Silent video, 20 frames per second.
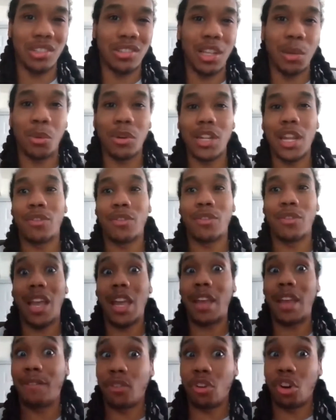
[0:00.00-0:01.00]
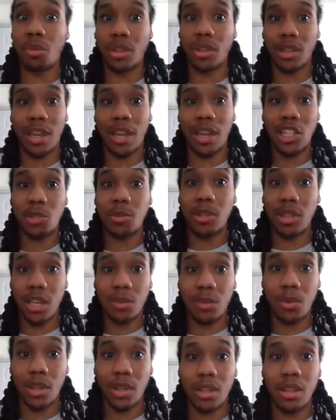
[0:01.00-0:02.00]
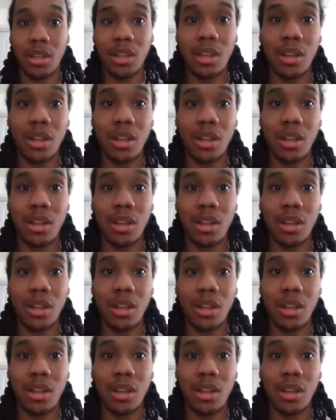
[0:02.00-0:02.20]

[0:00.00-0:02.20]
They were never that involved with the game to begin with.